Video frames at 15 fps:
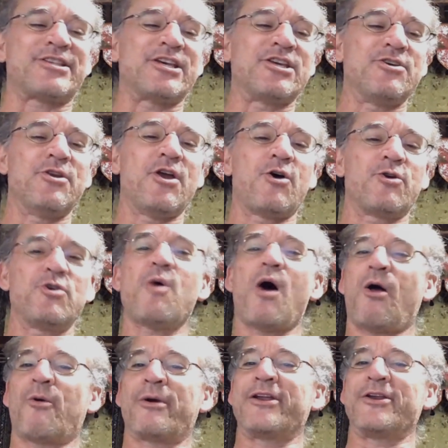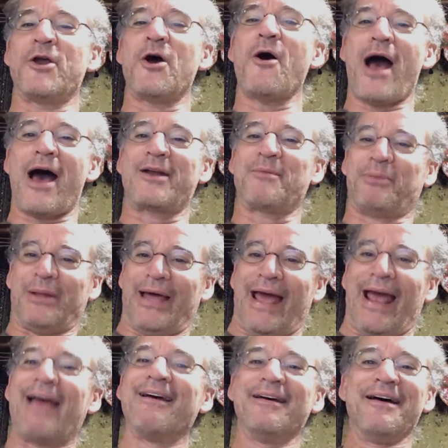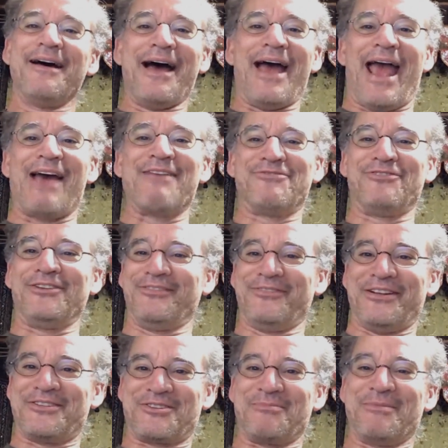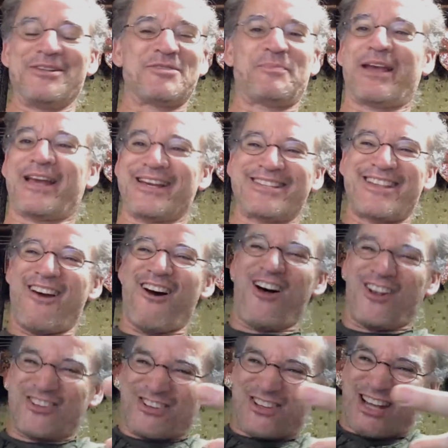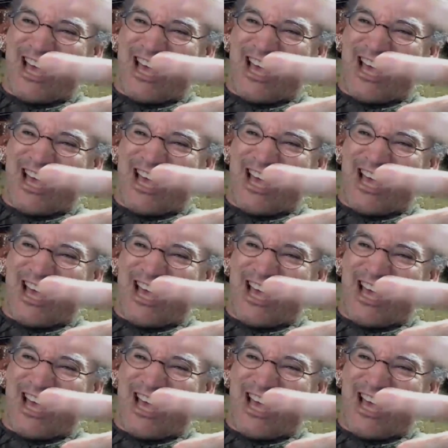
thing you know, you already know how to play a handful of instruments because they all just